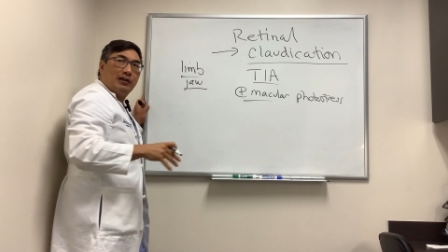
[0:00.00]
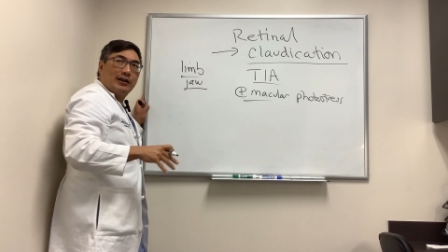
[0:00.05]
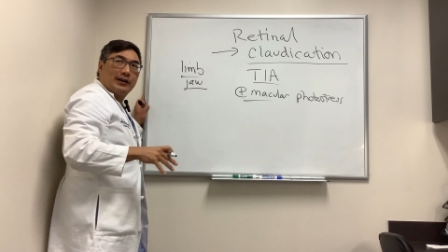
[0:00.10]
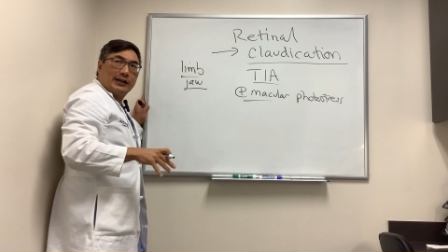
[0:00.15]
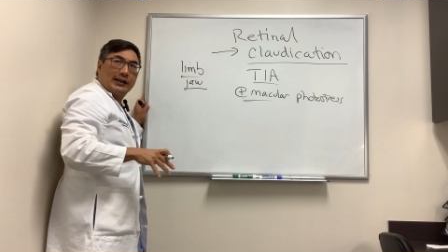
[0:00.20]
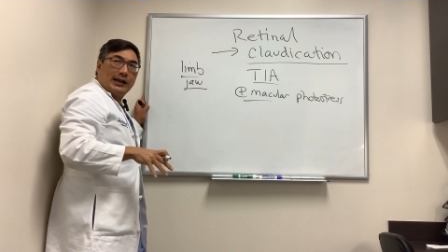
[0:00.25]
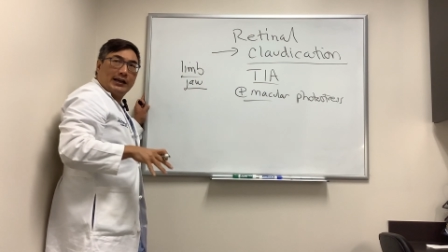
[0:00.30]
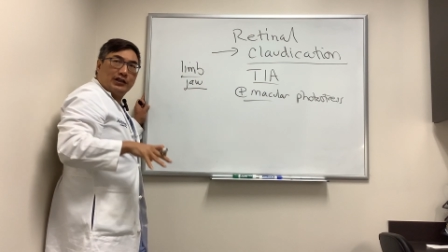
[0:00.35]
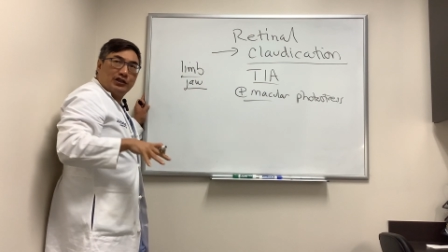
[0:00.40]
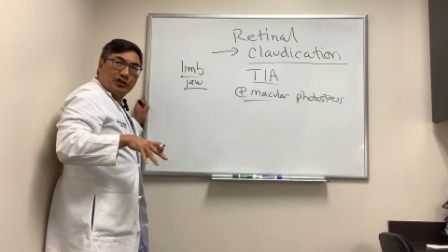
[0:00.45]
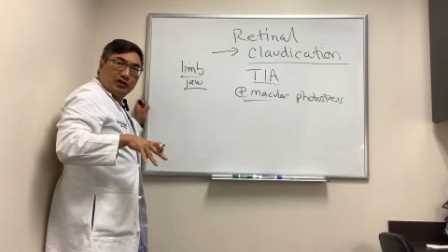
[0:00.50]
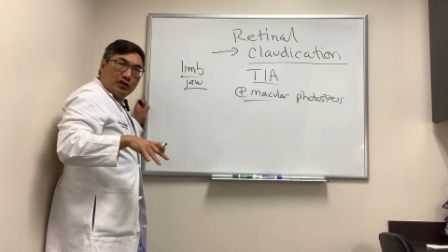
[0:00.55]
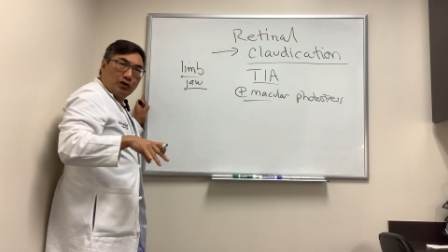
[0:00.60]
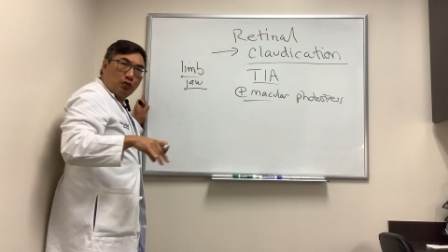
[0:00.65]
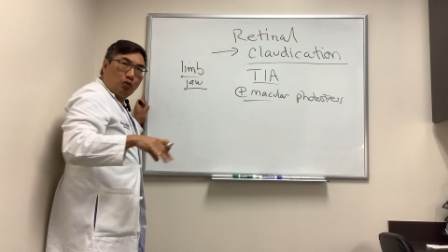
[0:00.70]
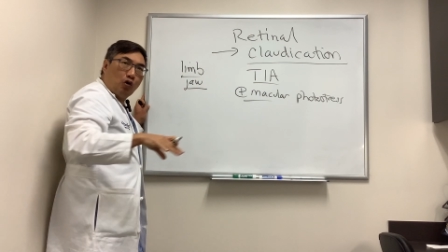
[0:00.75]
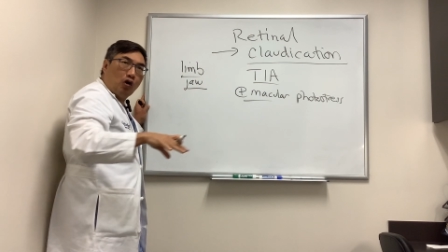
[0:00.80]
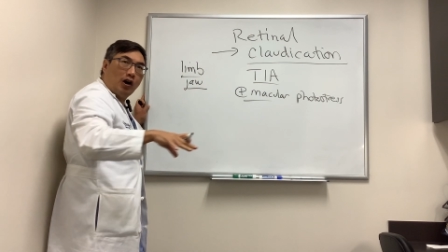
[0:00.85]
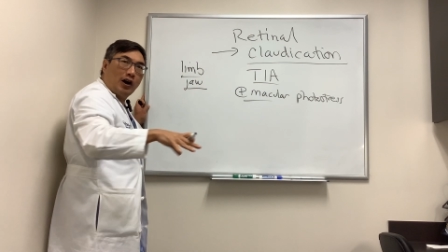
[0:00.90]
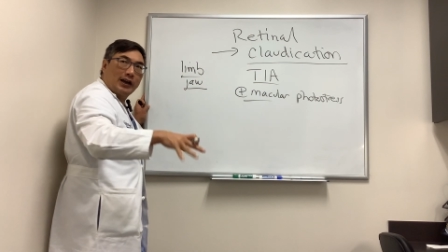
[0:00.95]
claudication, you're
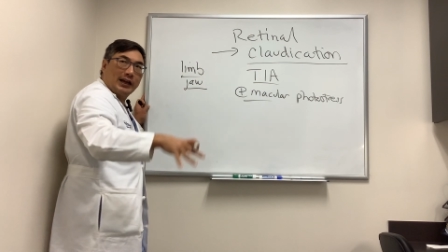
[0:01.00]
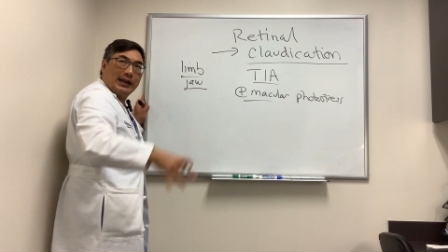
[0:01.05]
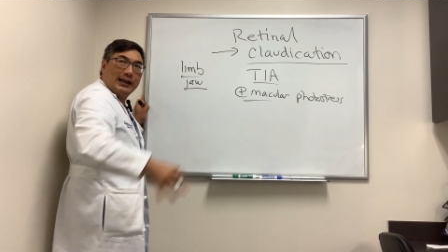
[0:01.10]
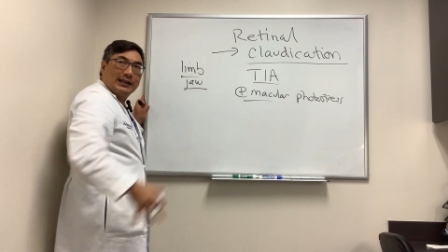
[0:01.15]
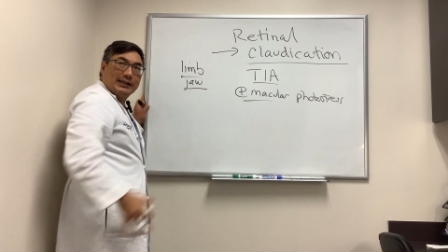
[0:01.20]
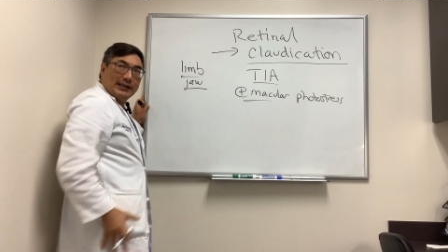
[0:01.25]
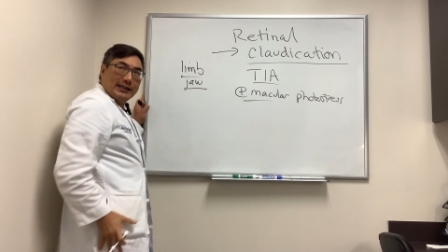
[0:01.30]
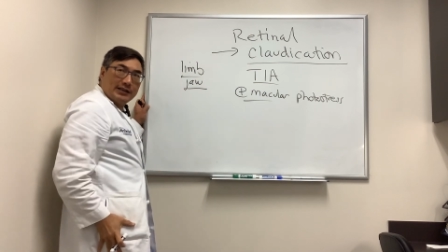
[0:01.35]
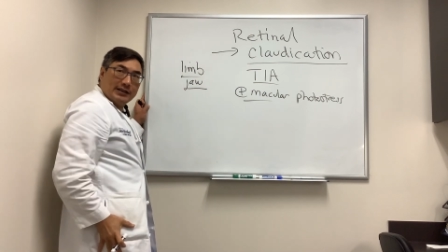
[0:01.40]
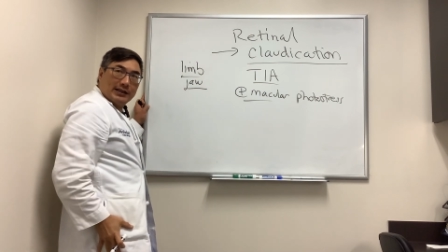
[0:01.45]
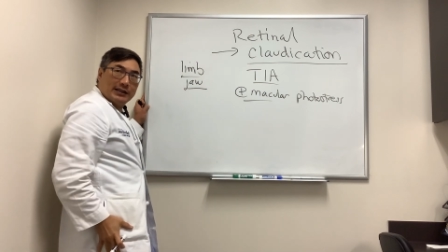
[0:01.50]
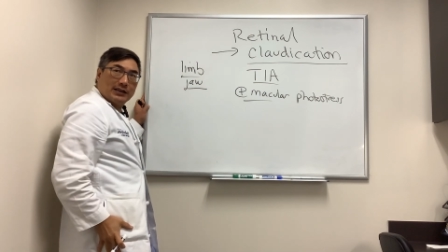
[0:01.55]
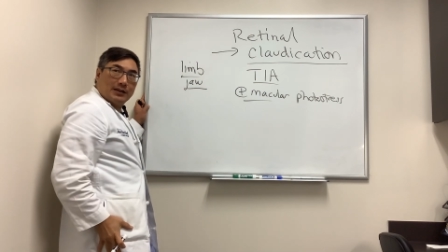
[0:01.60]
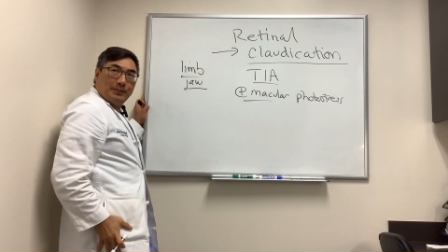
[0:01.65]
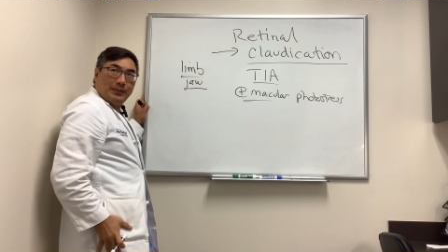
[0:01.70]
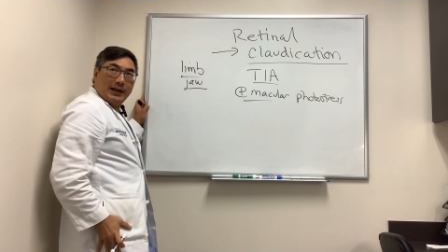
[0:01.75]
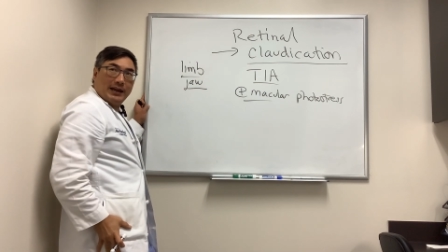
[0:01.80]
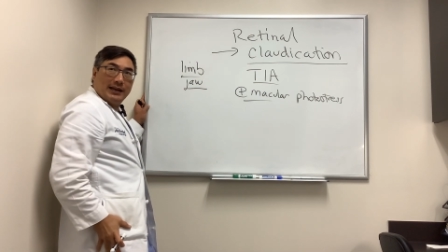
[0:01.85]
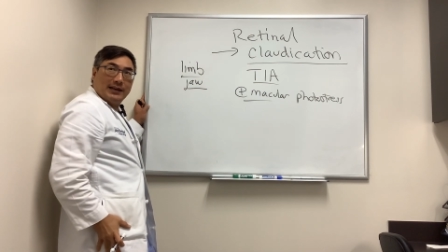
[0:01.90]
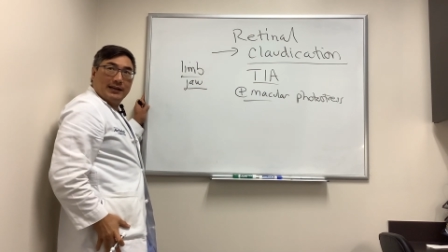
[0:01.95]
walking and then you get the
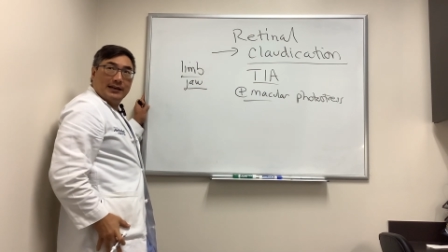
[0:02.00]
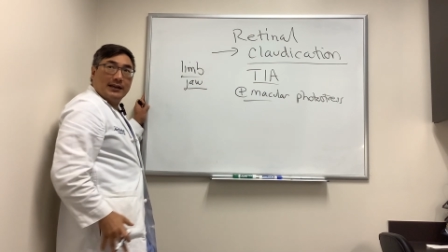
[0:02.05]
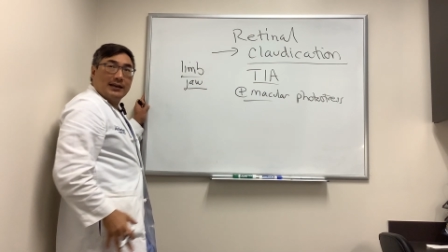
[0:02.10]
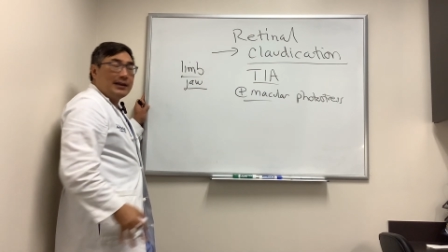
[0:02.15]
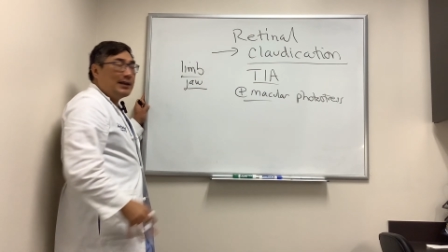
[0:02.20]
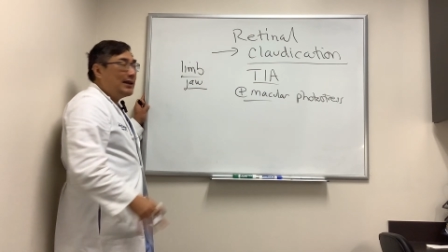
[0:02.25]
pain,